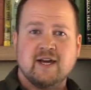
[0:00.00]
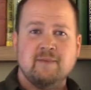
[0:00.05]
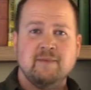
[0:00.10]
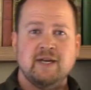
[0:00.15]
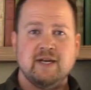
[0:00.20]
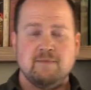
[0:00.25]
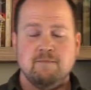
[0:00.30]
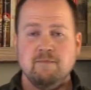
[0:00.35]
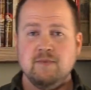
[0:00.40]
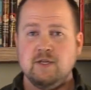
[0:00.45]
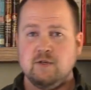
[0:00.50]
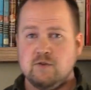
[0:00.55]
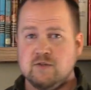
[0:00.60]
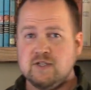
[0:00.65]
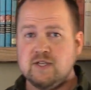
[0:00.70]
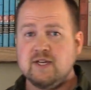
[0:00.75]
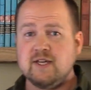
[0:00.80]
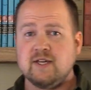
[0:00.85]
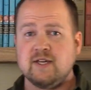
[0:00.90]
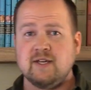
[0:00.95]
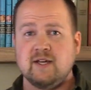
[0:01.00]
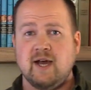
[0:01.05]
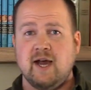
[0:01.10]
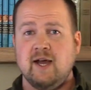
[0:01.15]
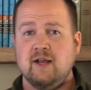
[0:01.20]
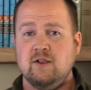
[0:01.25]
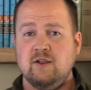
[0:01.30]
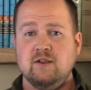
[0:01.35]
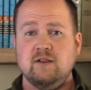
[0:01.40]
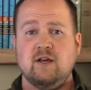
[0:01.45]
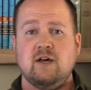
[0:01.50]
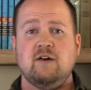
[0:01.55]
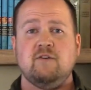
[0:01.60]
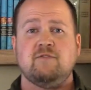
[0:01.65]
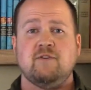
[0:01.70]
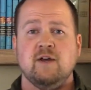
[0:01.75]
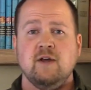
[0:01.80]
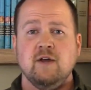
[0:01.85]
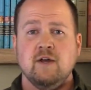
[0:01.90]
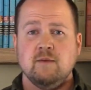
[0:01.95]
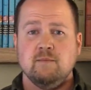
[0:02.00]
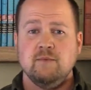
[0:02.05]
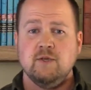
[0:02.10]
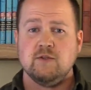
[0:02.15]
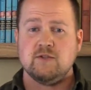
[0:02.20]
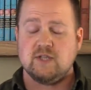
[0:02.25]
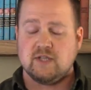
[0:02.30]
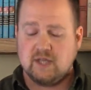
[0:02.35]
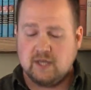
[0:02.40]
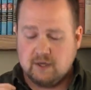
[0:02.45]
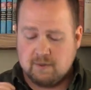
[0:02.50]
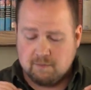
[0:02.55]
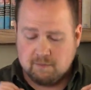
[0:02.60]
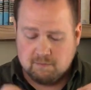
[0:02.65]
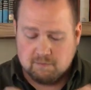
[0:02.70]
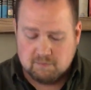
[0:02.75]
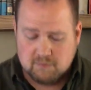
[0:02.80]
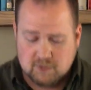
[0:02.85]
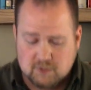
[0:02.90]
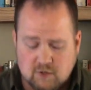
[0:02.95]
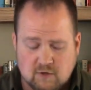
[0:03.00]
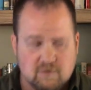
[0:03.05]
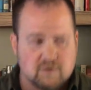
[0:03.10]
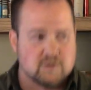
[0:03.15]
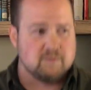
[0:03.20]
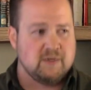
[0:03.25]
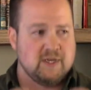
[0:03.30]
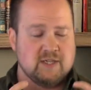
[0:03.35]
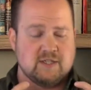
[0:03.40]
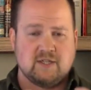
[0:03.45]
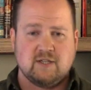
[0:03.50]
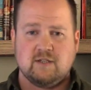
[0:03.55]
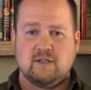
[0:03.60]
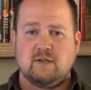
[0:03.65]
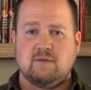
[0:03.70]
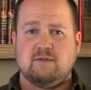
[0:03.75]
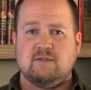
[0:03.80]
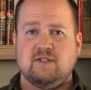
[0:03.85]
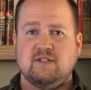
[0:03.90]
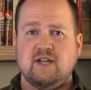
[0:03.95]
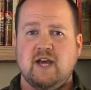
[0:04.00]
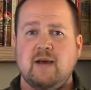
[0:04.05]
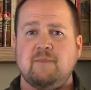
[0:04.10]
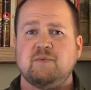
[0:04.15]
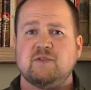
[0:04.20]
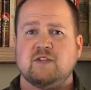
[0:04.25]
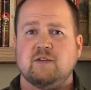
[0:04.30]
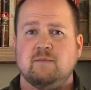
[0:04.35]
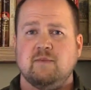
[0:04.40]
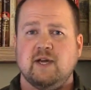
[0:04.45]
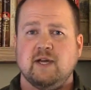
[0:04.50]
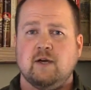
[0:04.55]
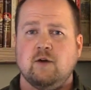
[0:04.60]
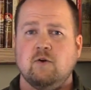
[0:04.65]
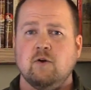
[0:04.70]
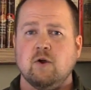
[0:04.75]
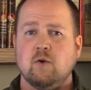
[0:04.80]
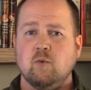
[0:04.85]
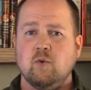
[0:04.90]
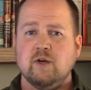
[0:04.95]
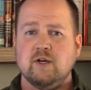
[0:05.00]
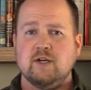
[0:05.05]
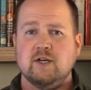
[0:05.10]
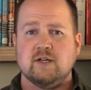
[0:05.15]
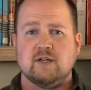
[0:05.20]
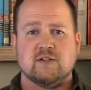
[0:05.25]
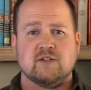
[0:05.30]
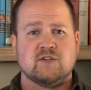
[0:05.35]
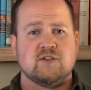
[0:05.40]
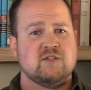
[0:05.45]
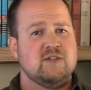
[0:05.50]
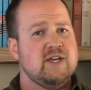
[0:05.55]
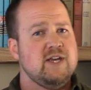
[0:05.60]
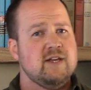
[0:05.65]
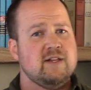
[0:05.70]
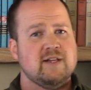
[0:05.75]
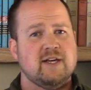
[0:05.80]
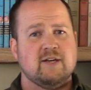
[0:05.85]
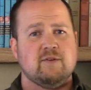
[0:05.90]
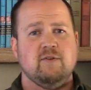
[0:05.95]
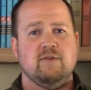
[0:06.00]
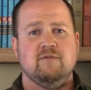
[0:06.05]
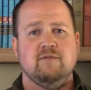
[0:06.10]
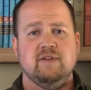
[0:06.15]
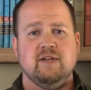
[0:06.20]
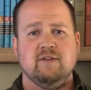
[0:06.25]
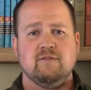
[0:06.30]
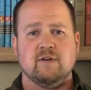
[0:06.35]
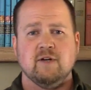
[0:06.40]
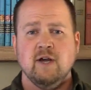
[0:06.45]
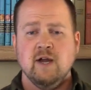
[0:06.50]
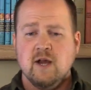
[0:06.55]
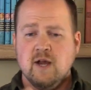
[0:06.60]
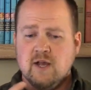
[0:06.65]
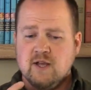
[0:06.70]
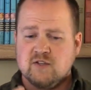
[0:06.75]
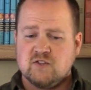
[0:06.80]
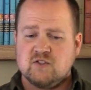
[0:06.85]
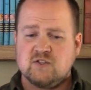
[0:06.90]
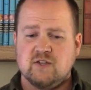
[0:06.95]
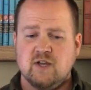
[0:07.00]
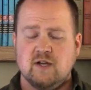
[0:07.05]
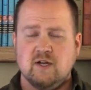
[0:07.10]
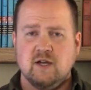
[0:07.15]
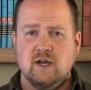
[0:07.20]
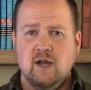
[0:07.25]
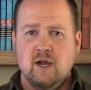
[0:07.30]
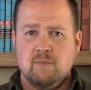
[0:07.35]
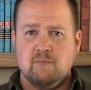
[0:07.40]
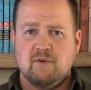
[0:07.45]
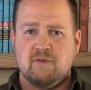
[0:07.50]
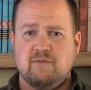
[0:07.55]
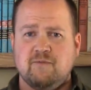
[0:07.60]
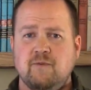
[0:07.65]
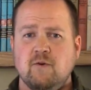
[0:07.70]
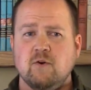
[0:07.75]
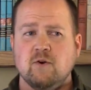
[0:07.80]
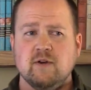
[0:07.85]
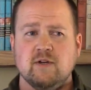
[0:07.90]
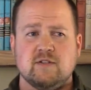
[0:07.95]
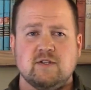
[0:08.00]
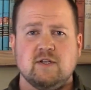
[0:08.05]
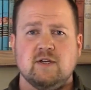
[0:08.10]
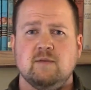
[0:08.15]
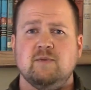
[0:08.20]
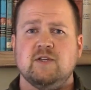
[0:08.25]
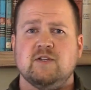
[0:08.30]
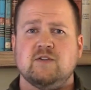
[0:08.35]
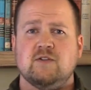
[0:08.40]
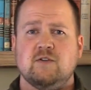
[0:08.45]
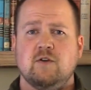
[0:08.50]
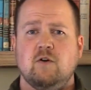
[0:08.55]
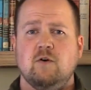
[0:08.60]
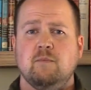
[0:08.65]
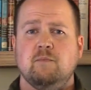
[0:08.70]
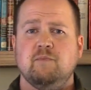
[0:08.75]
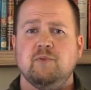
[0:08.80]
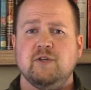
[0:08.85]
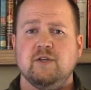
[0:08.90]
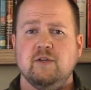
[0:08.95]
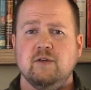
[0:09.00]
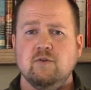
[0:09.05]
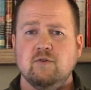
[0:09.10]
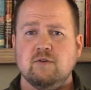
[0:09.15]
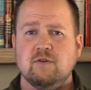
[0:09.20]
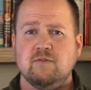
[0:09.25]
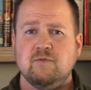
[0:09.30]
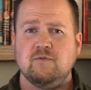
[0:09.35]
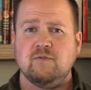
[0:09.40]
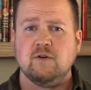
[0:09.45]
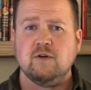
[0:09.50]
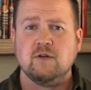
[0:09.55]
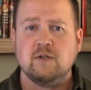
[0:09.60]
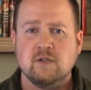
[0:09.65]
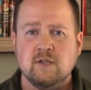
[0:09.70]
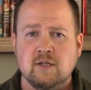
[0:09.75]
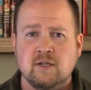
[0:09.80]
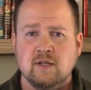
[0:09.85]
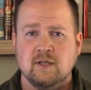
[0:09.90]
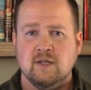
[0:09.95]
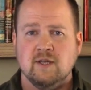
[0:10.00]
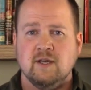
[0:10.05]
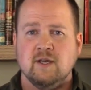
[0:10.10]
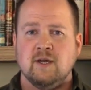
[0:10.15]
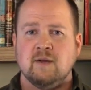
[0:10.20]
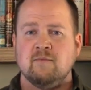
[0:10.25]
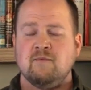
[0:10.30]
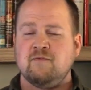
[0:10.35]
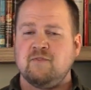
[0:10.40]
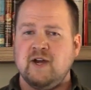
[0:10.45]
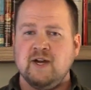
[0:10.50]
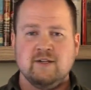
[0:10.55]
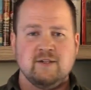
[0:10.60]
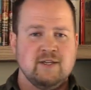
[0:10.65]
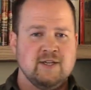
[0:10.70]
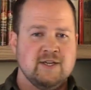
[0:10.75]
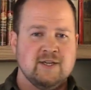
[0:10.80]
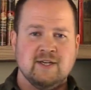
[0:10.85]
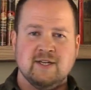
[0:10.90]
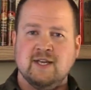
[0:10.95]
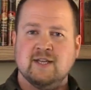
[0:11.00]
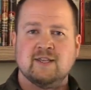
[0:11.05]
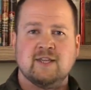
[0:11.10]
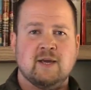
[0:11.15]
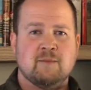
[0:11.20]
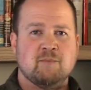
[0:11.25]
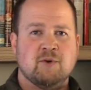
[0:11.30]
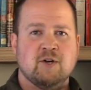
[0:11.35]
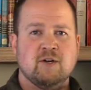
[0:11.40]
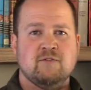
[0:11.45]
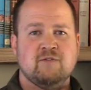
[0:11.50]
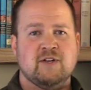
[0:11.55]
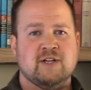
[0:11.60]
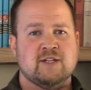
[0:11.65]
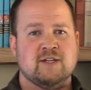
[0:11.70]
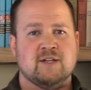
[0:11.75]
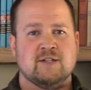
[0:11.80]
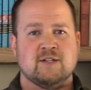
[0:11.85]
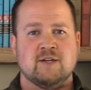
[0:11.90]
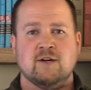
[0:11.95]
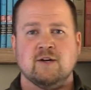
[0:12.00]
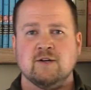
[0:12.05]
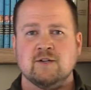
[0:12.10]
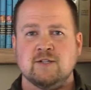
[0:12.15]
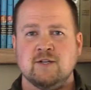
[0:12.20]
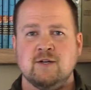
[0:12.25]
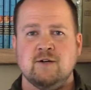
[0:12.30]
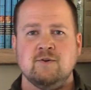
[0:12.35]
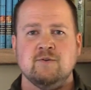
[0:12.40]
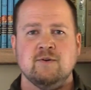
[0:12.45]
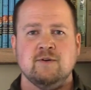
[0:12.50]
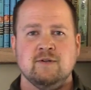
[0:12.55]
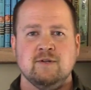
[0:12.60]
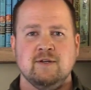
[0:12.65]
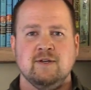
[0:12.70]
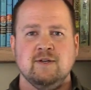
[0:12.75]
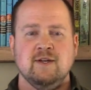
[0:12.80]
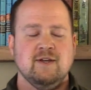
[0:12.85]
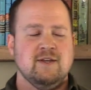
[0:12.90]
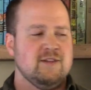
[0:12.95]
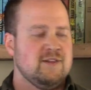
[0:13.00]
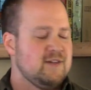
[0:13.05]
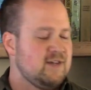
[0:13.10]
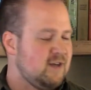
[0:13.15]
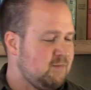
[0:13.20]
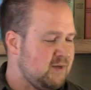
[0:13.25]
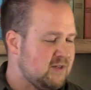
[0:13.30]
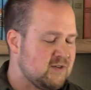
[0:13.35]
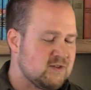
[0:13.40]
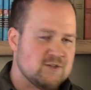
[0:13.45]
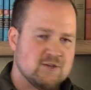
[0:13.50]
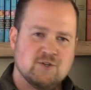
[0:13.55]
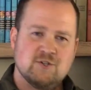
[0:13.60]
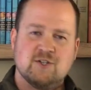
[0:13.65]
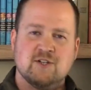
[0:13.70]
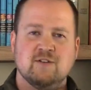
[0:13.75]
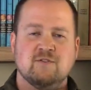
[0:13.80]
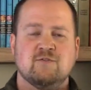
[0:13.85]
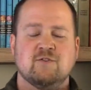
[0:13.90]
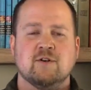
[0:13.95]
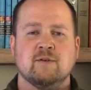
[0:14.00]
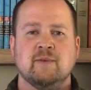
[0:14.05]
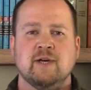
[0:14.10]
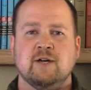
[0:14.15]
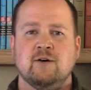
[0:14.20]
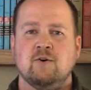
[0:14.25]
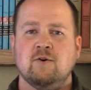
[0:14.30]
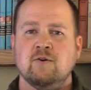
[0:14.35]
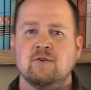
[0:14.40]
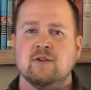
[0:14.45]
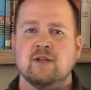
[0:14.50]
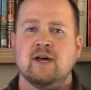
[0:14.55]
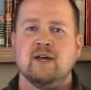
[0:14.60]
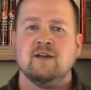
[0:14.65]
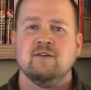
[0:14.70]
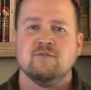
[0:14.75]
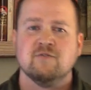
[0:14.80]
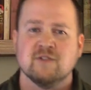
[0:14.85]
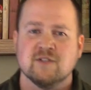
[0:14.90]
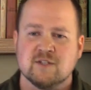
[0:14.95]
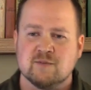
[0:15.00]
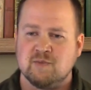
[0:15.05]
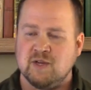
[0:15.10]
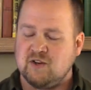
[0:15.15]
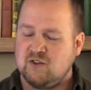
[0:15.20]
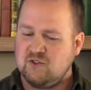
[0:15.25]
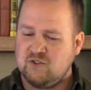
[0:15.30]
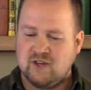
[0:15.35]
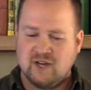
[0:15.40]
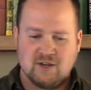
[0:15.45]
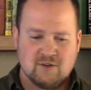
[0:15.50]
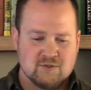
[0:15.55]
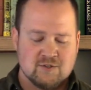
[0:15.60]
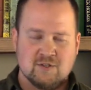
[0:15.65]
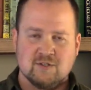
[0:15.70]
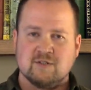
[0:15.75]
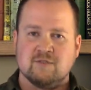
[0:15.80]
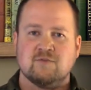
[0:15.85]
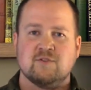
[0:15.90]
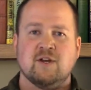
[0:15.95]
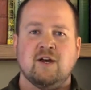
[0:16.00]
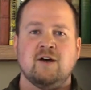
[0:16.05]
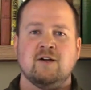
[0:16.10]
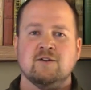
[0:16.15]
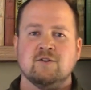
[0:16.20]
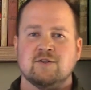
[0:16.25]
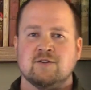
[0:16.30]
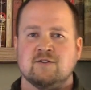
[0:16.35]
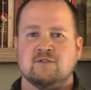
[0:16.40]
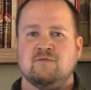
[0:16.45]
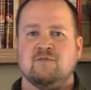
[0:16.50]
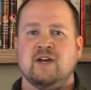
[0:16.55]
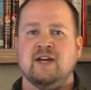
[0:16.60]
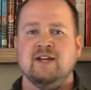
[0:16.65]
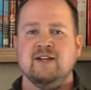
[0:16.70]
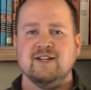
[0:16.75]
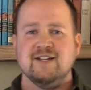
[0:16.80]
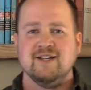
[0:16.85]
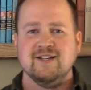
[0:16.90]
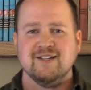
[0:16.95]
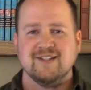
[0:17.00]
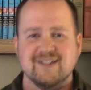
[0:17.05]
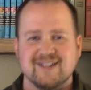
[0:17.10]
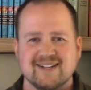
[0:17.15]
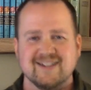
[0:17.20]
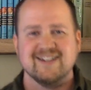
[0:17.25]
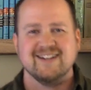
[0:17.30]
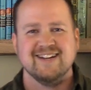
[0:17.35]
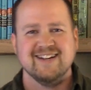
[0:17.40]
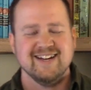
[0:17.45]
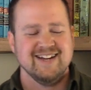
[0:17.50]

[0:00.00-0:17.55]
I mean, music, I love music. It moves me to the depths of my core. We're going to sing like we've never sung before. It's going to be so beautiful. I'm finally going to get that perfect guitar tone that I've been searching for my whole life and spent thousands of dollars finding.